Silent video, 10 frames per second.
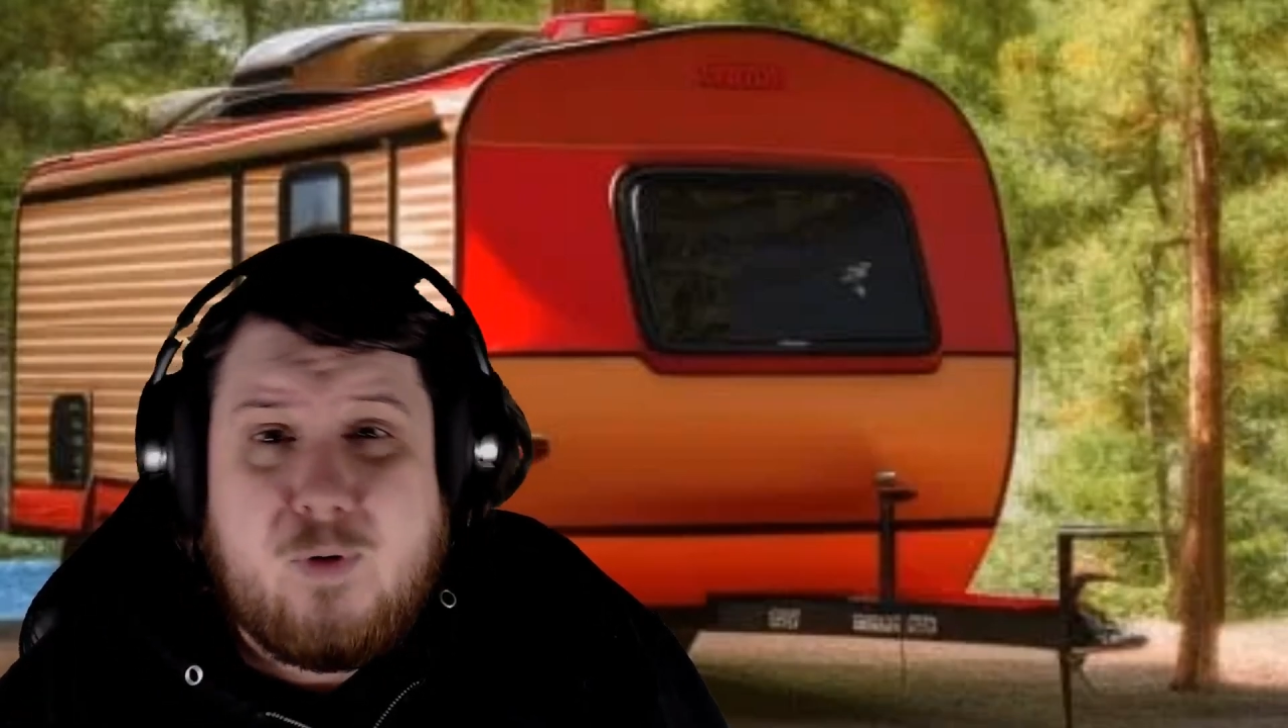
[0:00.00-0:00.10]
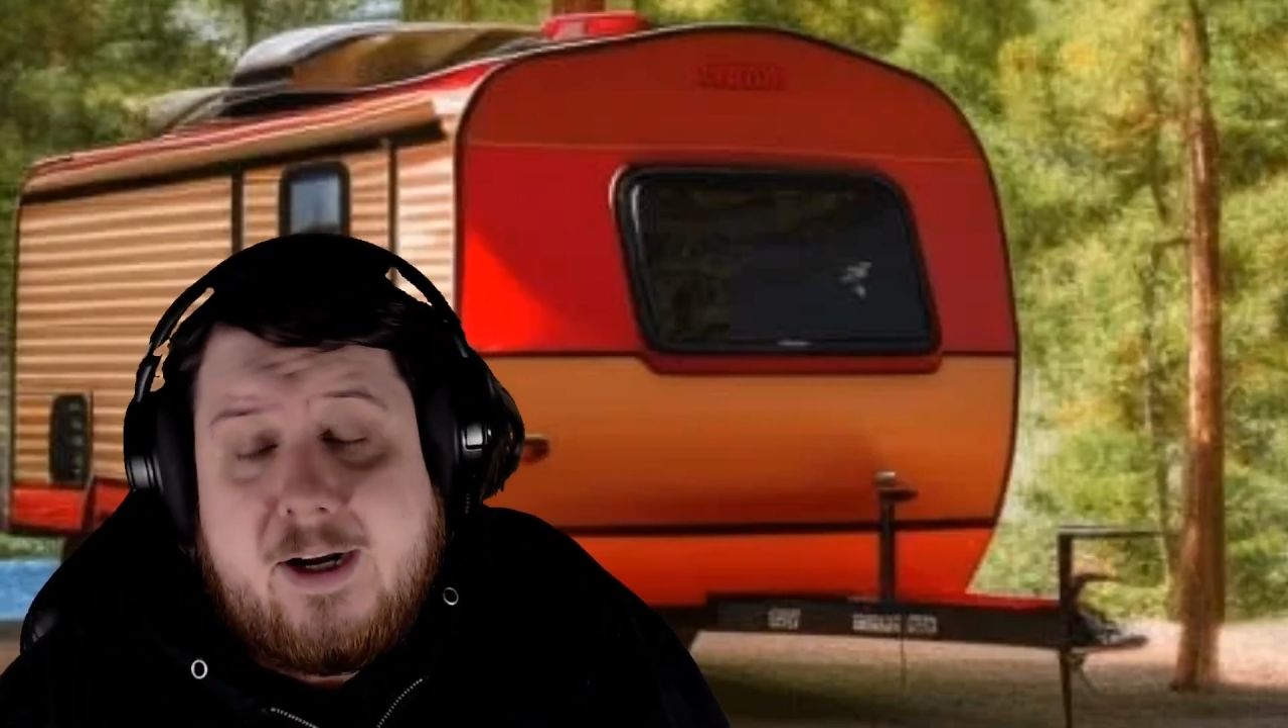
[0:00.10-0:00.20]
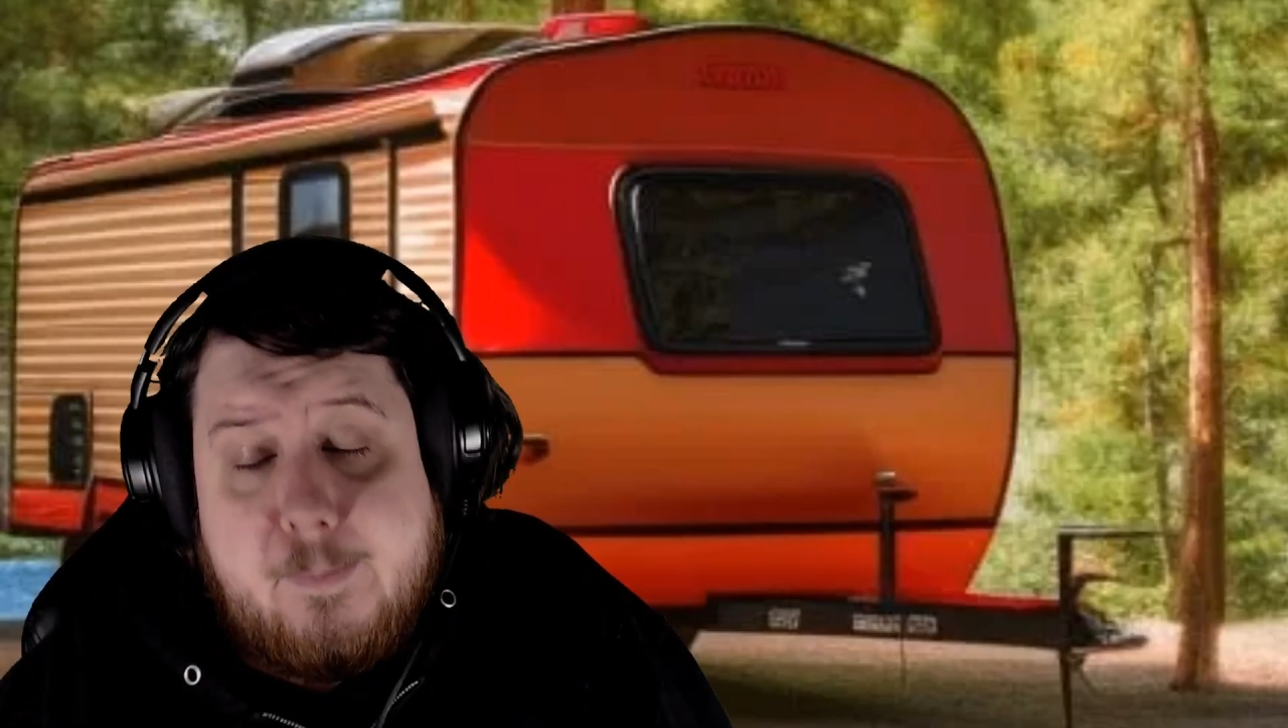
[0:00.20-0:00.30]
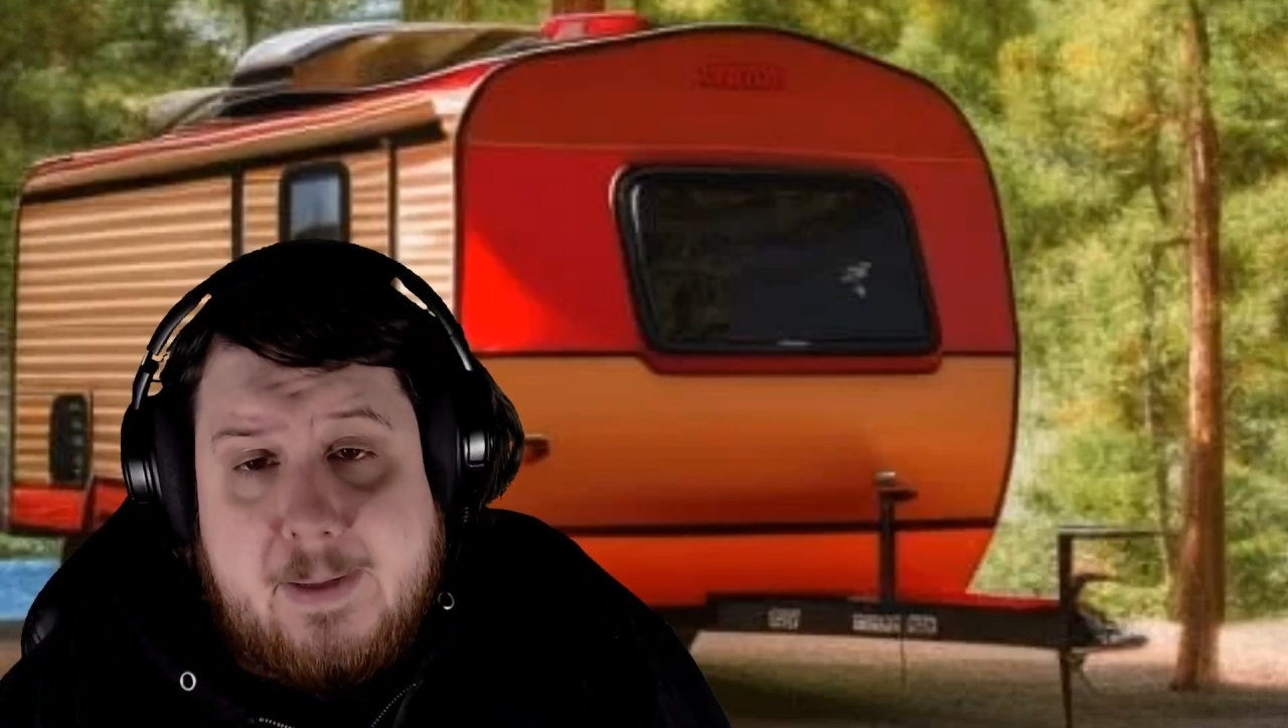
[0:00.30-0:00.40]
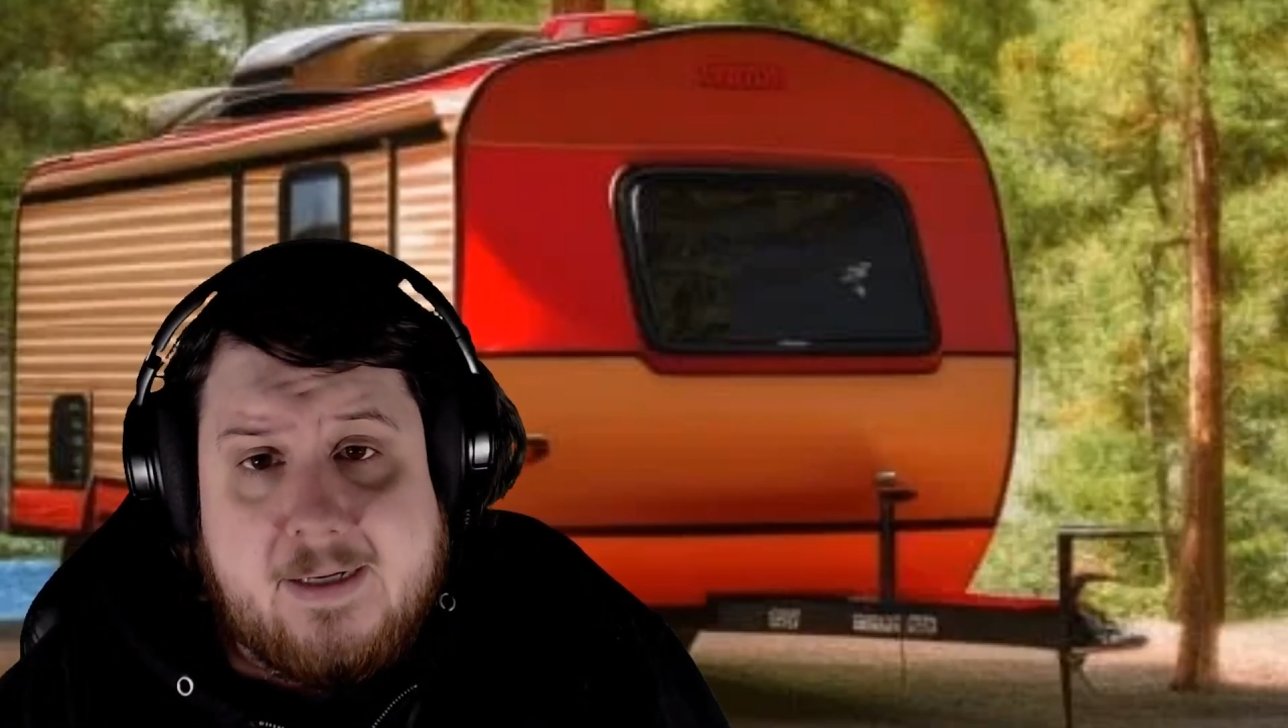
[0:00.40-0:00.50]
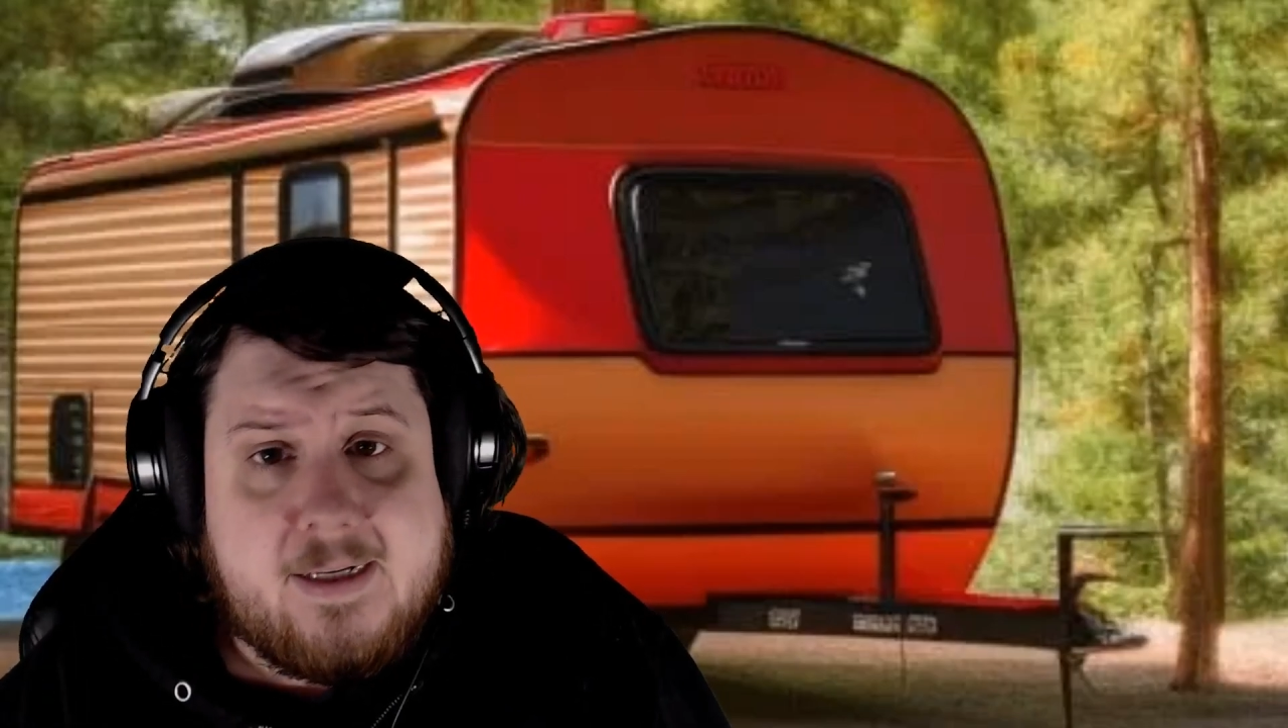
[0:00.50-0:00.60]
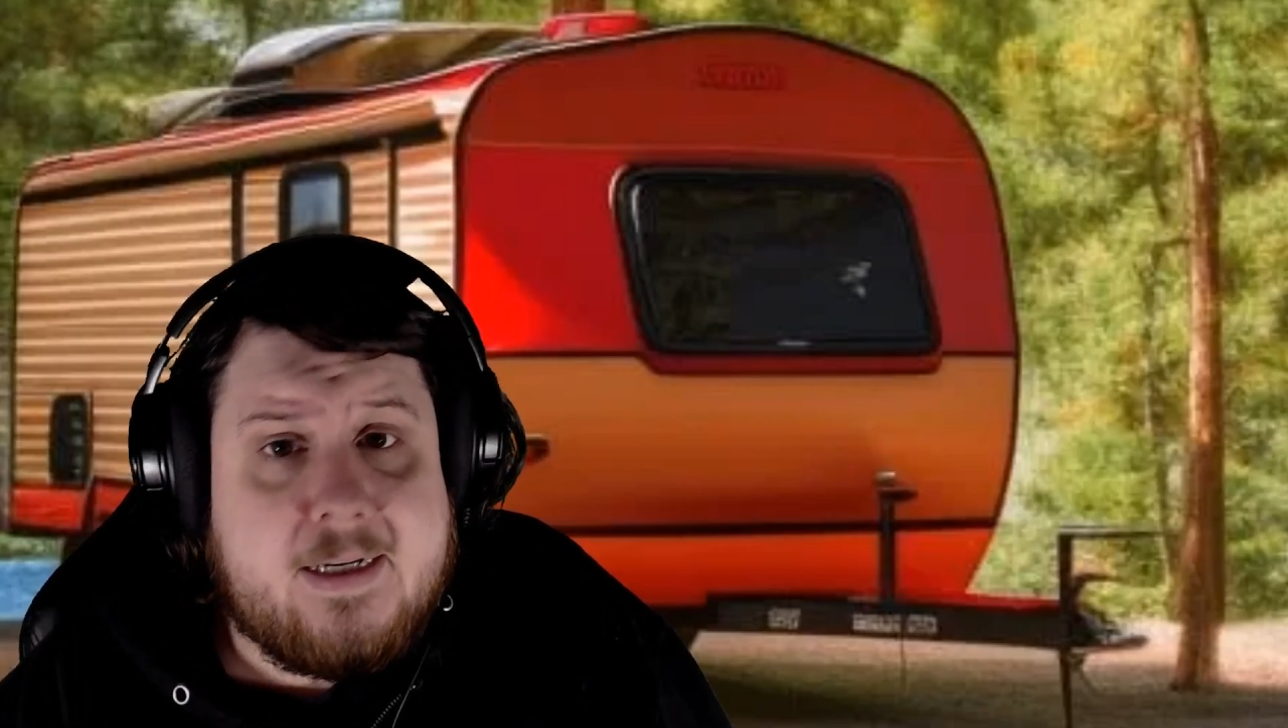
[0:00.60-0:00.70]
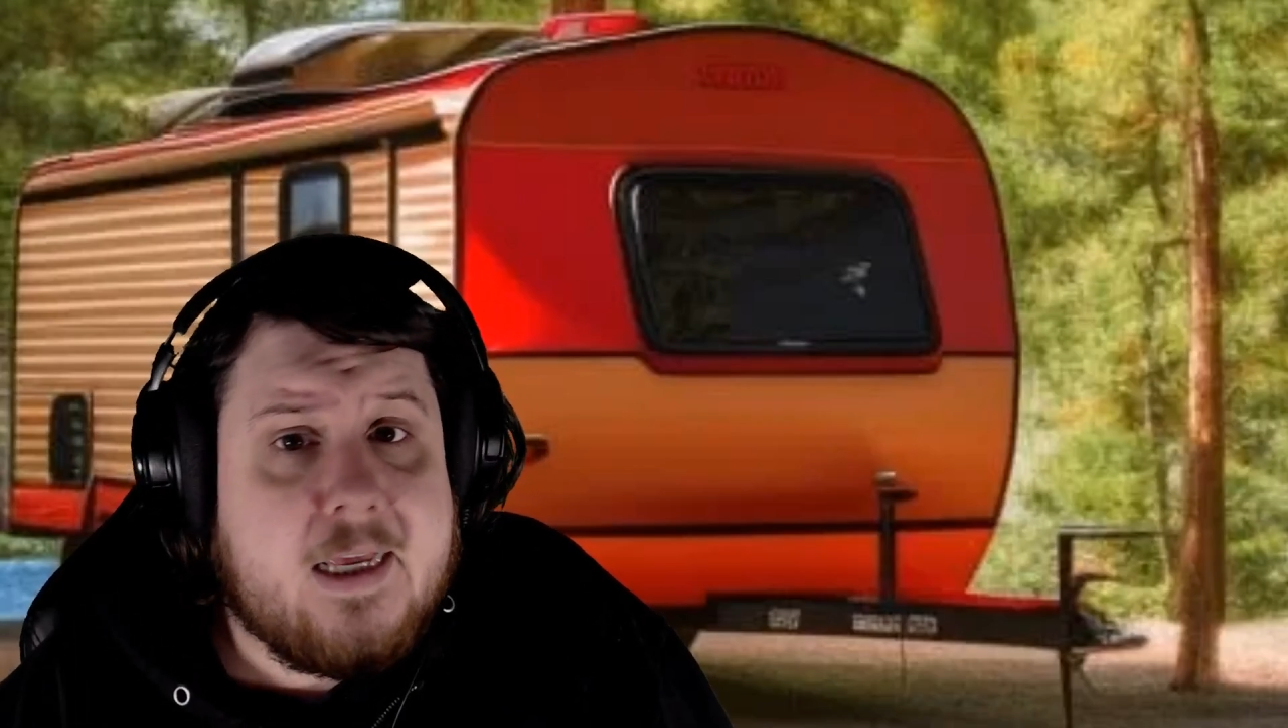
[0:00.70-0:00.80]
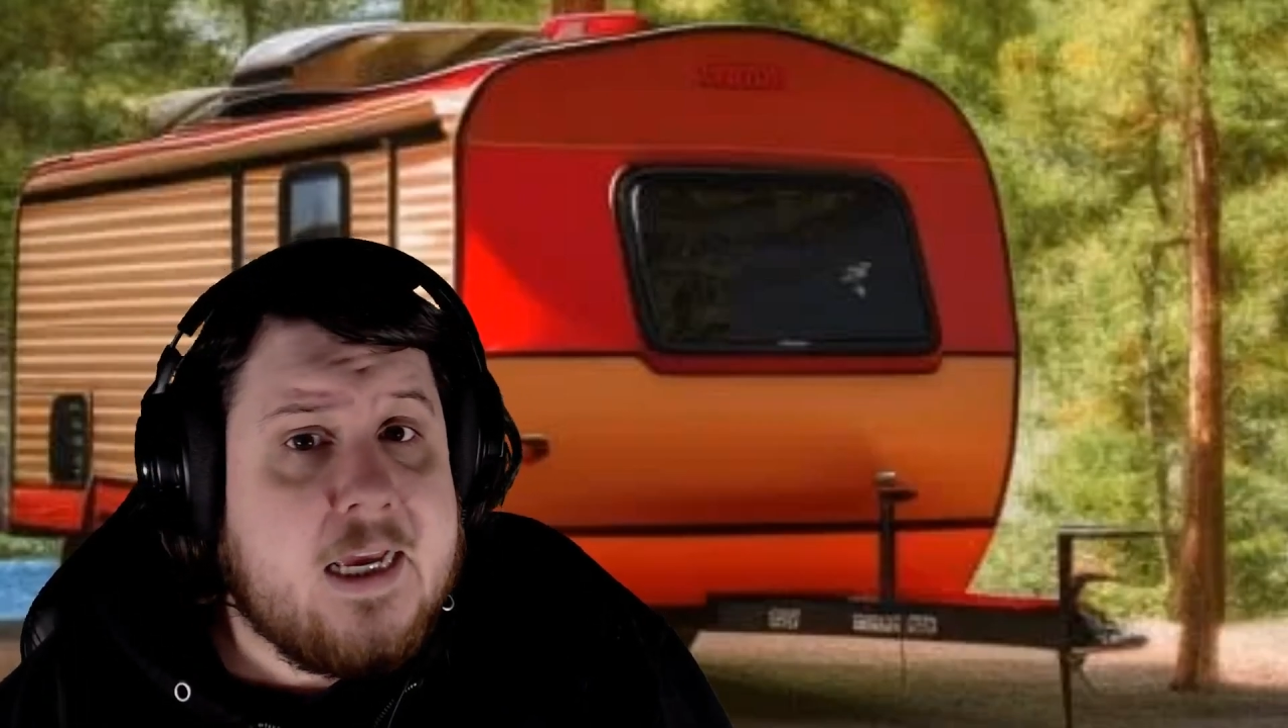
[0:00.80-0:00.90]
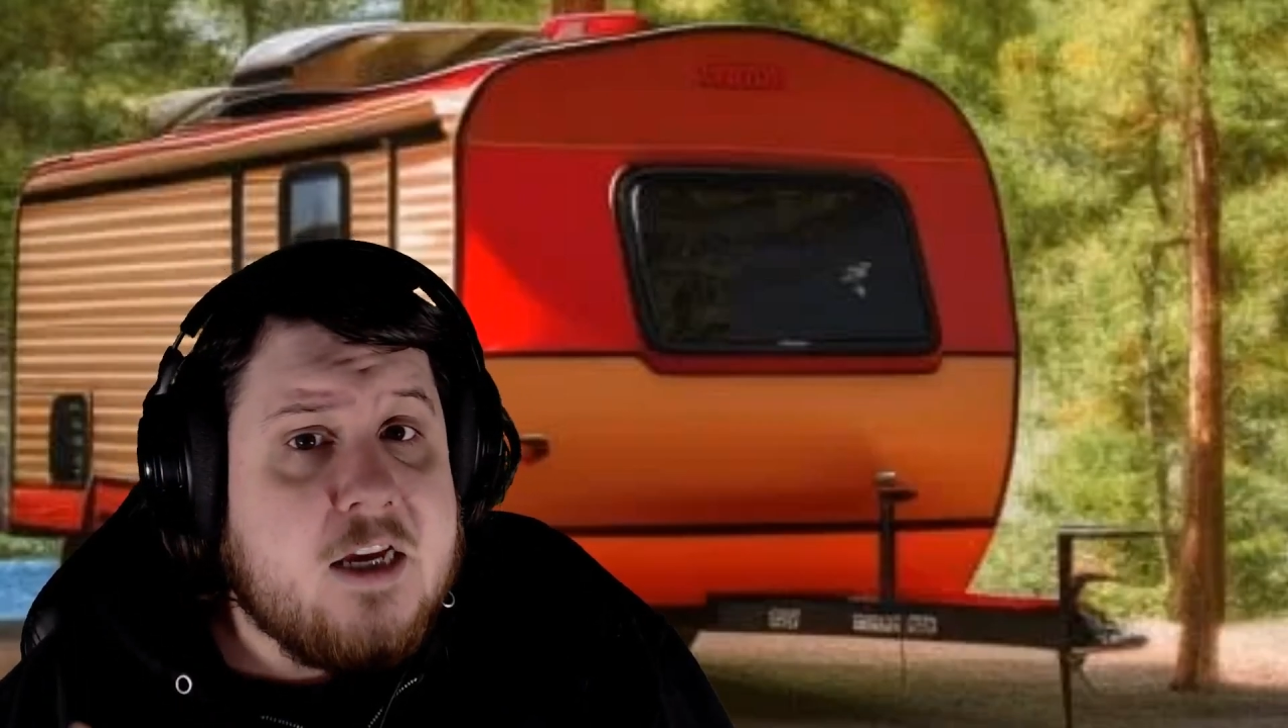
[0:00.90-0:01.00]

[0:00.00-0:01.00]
recommended.